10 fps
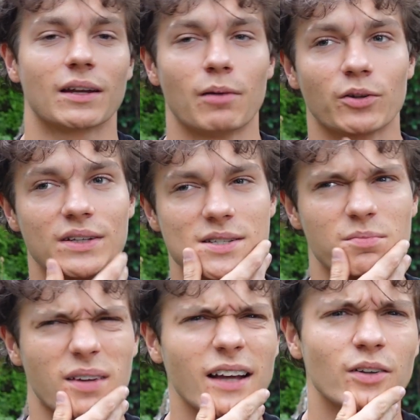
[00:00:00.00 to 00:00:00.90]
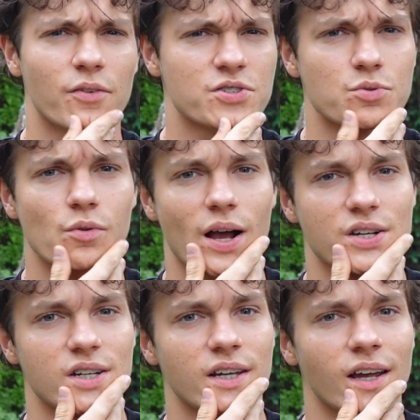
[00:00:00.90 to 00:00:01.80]
about is kind of true
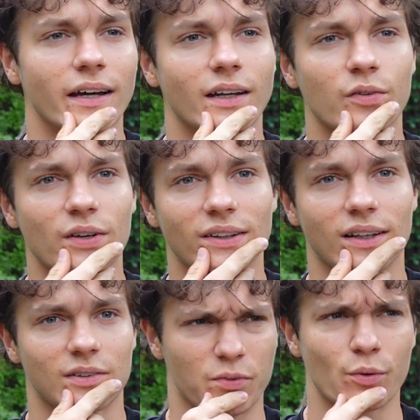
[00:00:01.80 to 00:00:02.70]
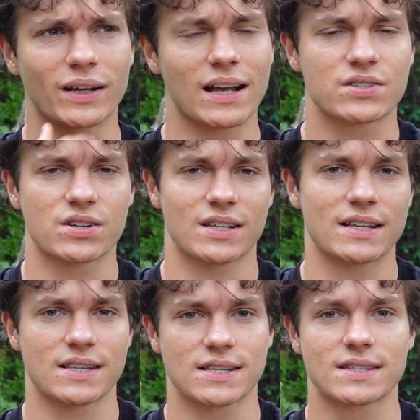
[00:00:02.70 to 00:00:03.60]
actually, and I think that doing
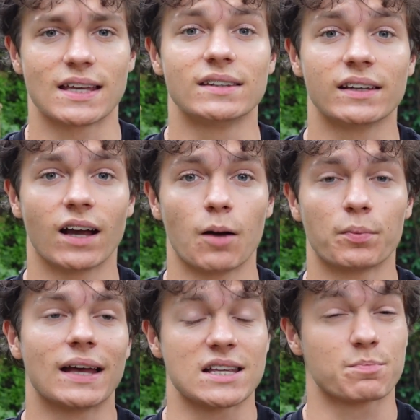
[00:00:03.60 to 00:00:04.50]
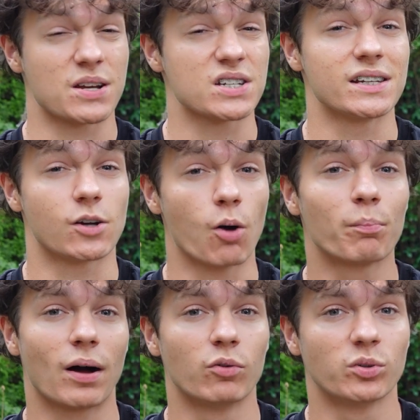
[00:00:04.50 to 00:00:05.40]
exercises standing up, especially
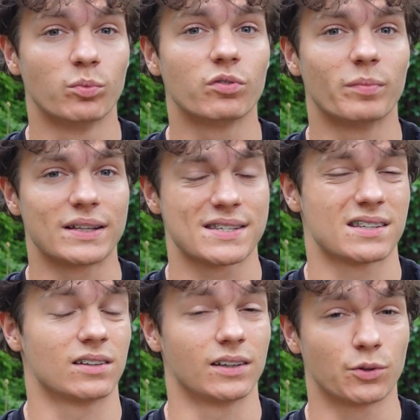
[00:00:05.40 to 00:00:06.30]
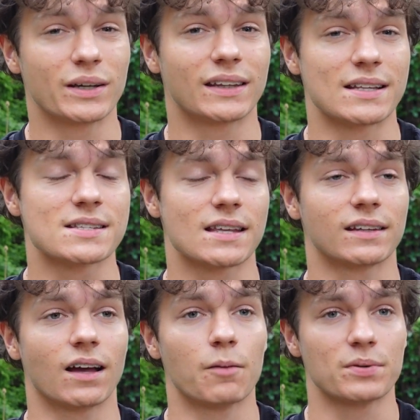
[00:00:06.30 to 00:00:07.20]
compound movements, doing them
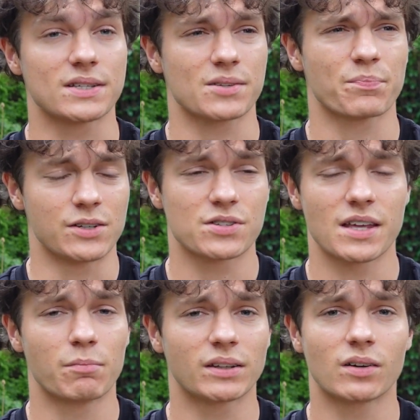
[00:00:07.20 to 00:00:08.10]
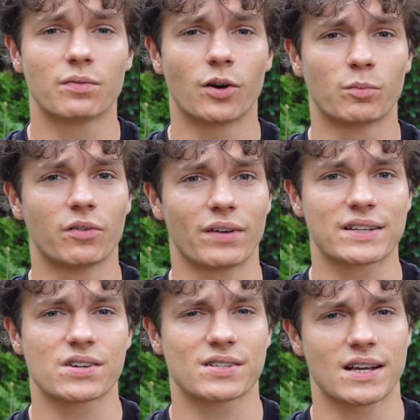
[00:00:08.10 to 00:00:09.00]
standing up is just a better form of
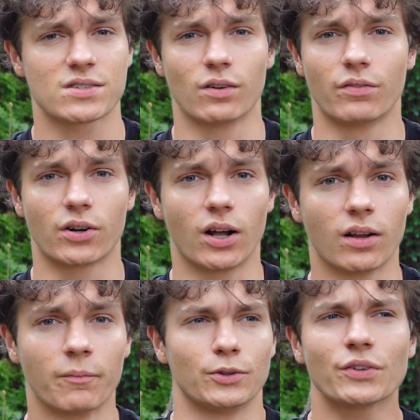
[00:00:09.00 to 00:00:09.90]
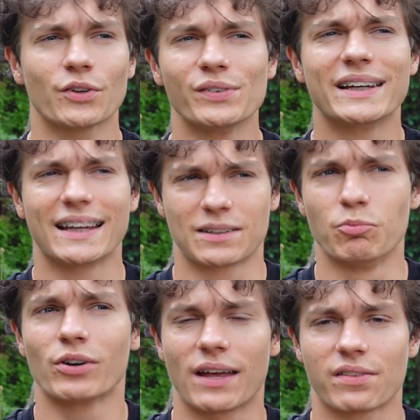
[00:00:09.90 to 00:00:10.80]
exercise overall. You don't only get
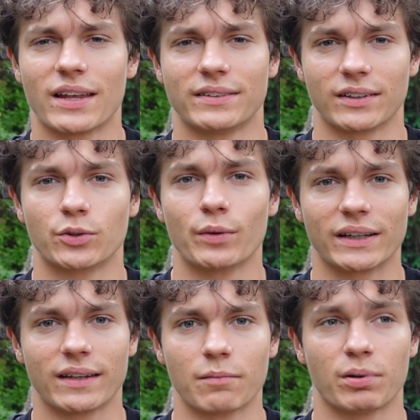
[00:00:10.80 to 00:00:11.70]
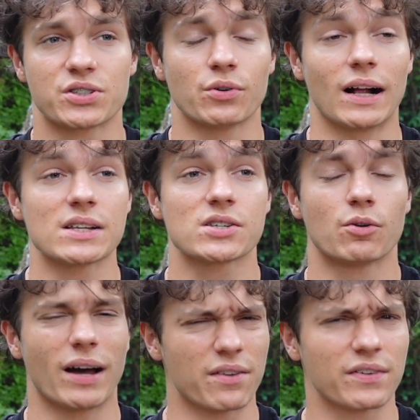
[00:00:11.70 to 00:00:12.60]
more athletic doing them, but you
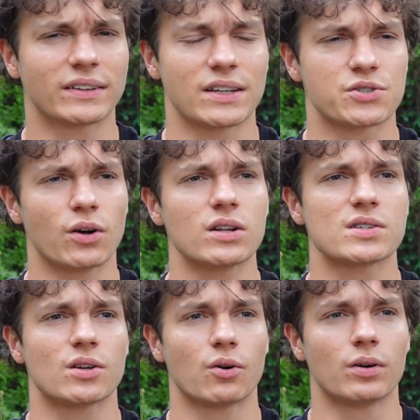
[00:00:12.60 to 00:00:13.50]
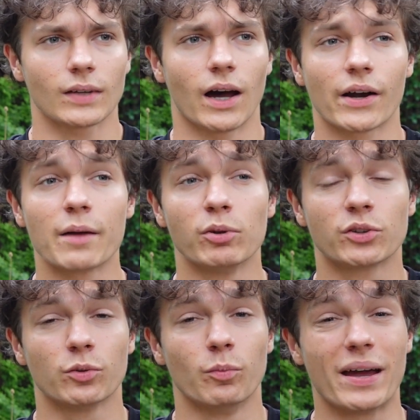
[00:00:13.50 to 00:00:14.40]
also, I think that you also are able
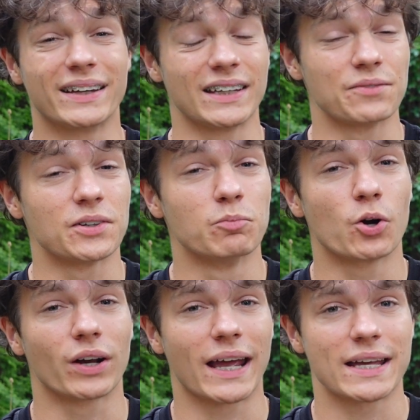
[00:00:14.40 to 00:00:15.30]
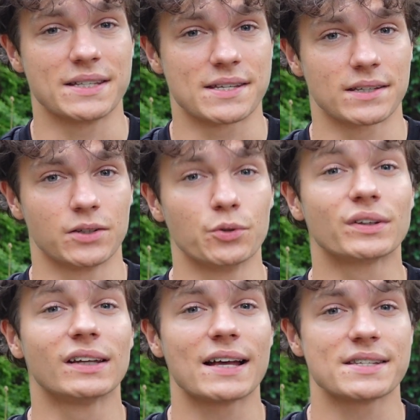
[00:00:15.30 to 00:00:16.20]
to make even more gains
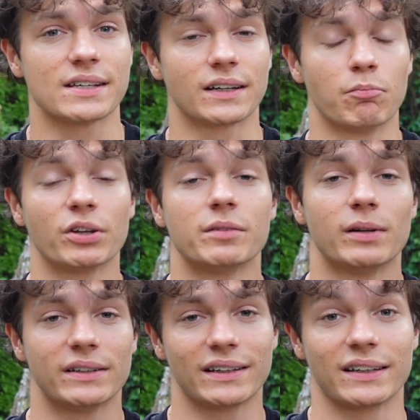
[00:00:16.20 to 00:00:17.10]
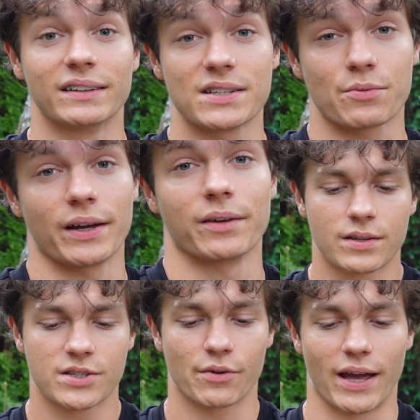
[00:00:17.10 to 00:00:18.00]
utilizing bodybuilding in this way.
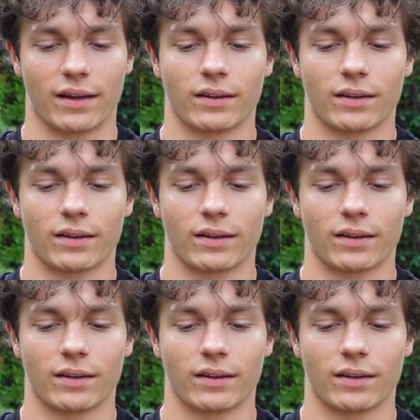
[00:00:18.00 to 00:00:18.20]
So yeah,